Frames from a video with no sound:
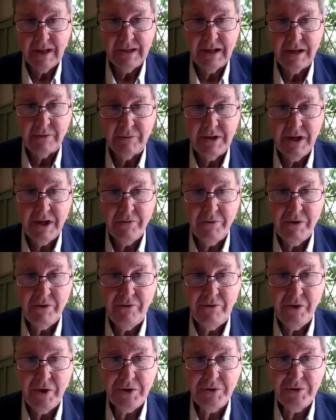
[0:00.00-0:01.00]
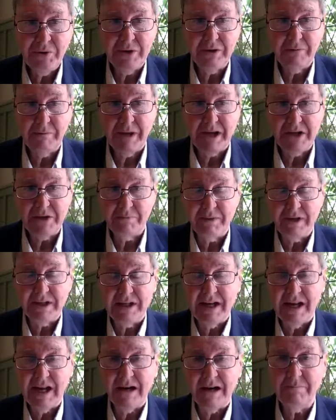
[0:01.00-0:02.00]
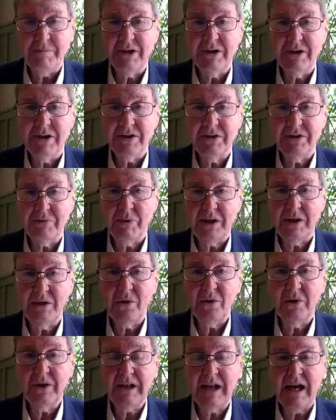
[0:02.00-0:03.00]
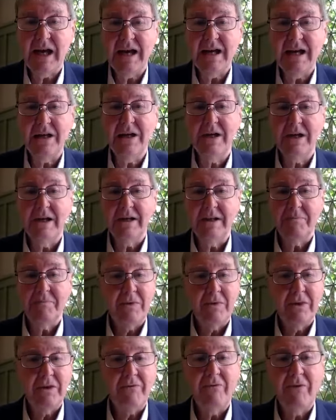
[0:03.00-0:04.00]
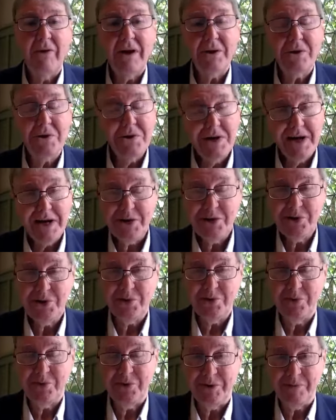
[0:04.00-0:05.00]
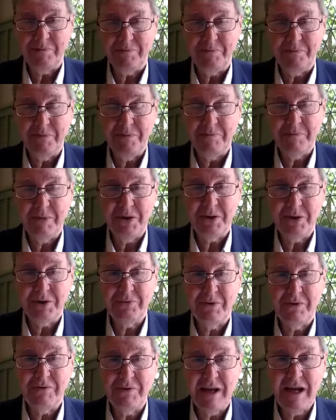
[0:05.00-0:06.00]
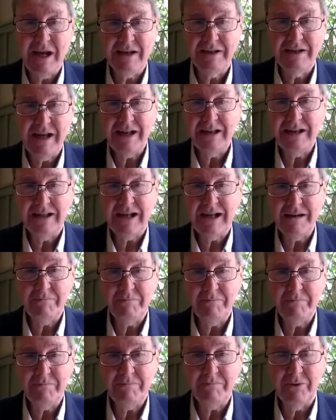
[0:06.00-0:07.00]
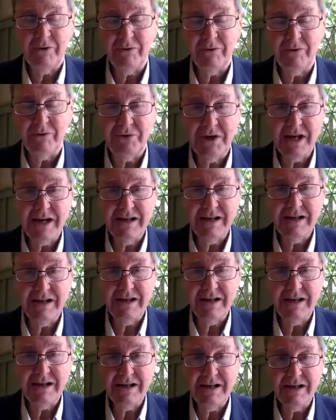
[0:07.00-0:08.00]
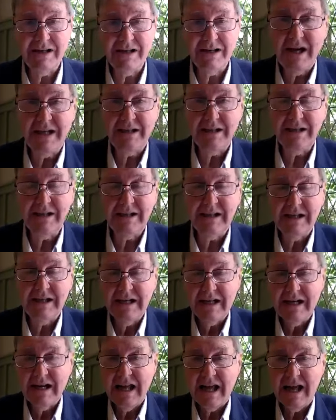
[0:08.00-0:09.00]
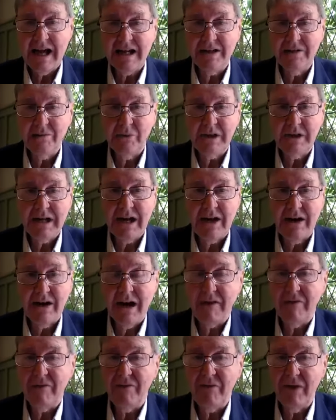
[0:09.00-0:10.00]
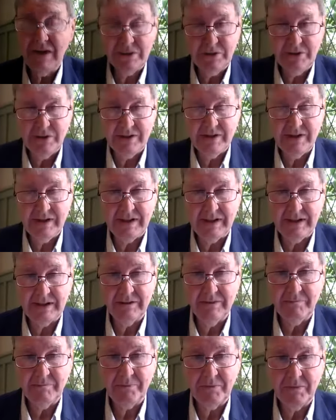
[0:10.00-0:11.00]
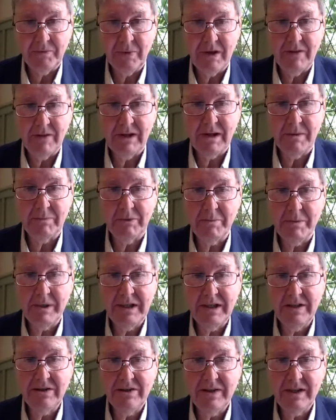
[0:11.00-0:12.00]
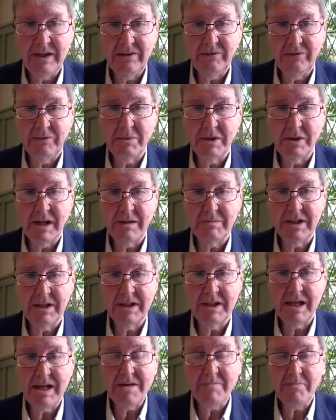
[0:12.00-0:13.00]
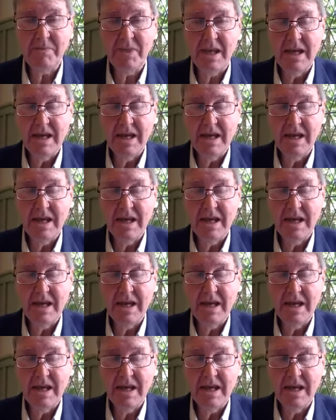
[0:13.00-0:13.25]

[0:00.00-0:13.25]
Now, we don't refer to it a basement now because we call it a foundation room, because we've now done it up, we've jazzed it up, it's been painted, and we now have functions in it. We have a couple of meetings in it from time to time.